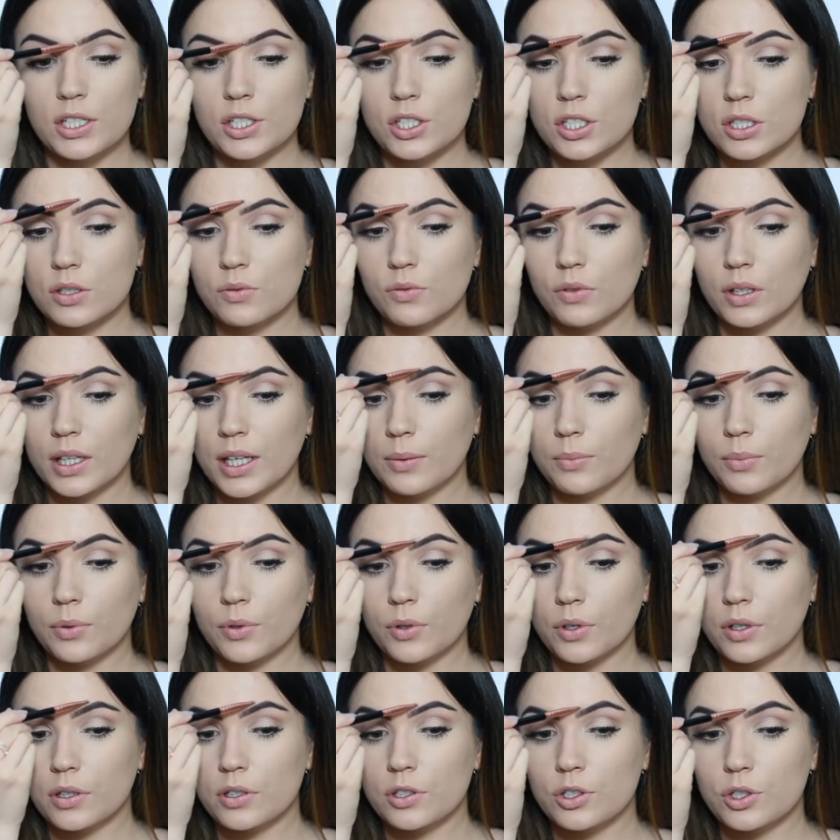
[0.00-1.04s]
it's just really
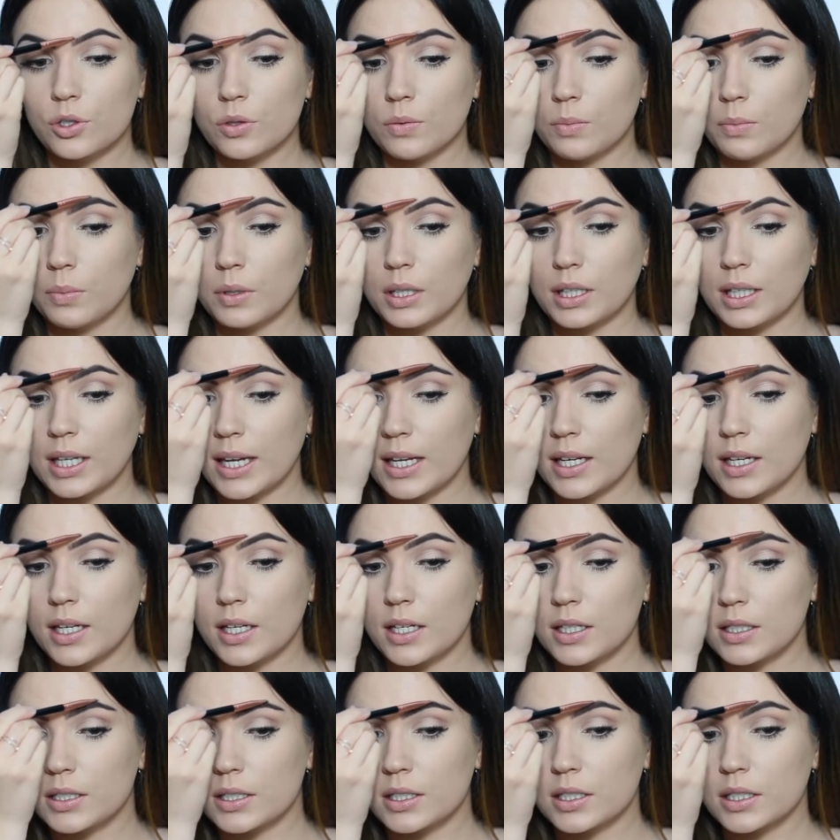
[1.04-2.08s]
important to
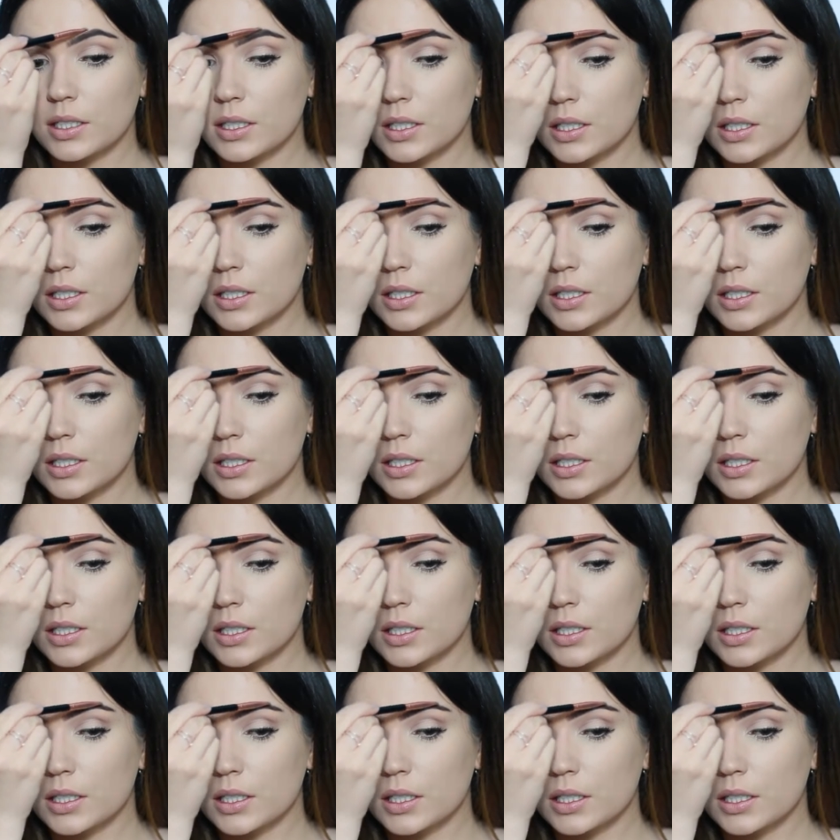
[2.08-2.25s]
blend.